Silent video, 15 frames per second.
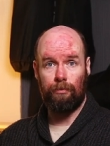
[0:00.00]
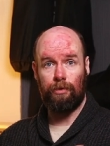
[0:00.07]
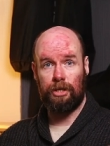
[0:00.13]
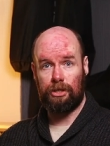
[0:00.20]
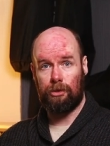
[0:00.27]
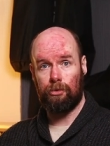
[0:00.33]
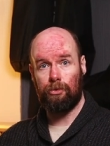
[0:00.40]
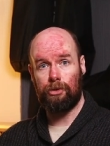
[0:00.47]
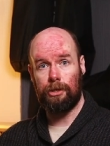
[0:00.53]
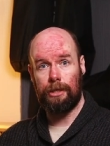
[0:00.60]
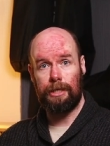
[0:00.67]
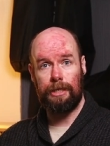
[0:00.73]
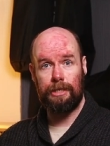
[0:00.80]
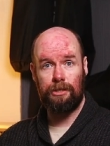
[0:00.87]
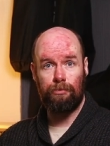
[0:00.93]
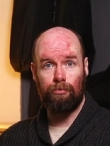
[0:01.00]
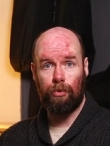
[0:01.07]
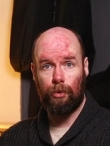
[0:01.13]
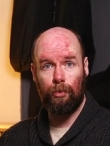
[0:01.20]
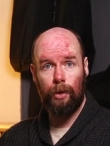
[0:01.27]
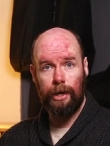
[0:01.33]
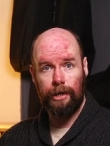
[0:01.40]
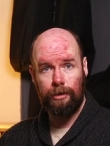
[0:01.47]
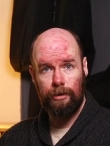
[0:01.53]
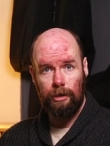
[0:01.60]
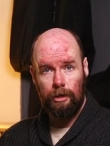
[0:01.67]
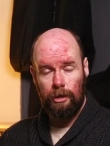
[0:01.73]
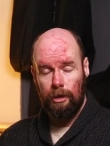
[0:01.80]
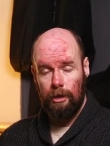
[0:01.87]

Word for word: resolution isn't required,